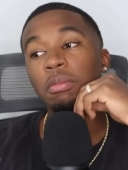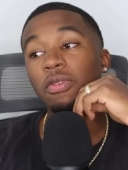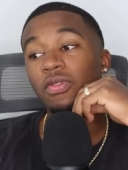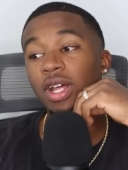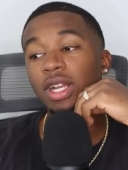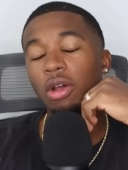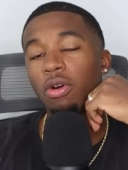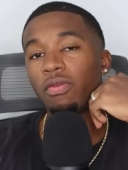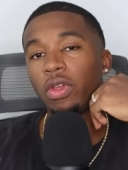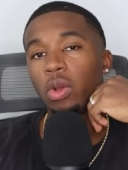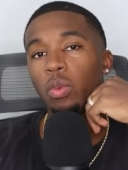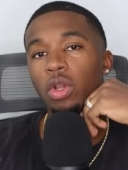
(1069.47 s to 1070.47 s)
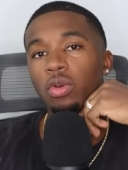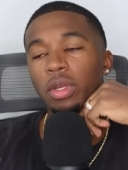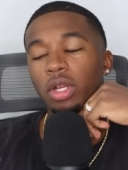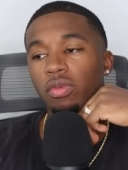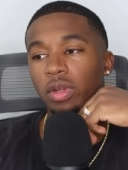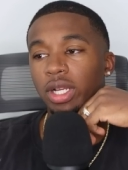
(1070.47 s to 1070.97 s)
I'm gonna find that whole video and we gonna
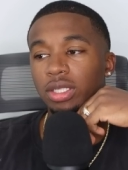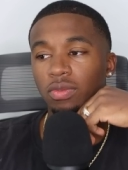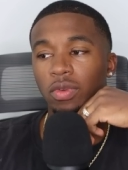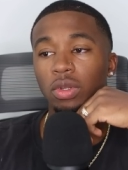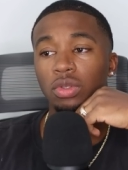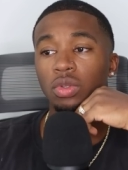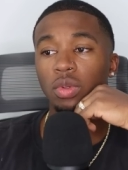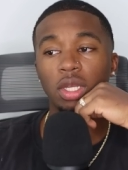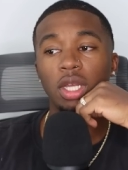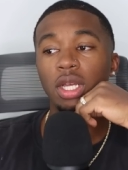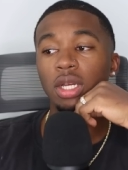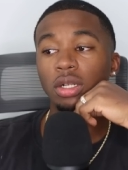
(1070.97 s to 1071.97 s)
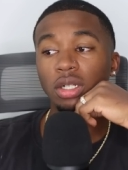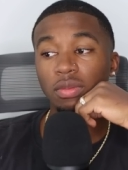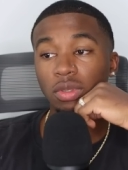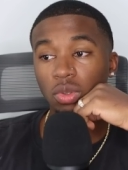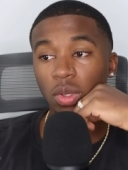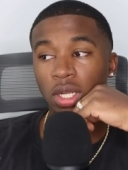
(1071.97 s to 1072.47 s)
make a reaction video to it. Don't
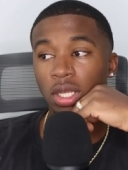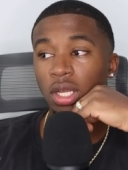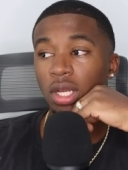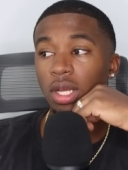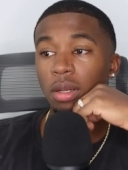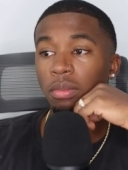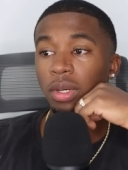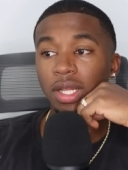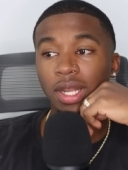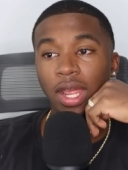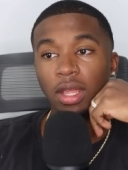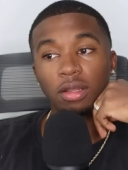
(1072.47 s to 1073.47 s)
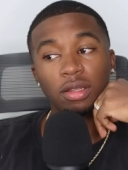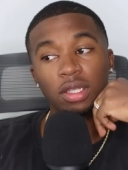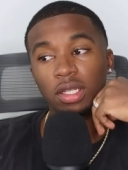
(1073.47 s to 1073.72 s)
even sweat it. But like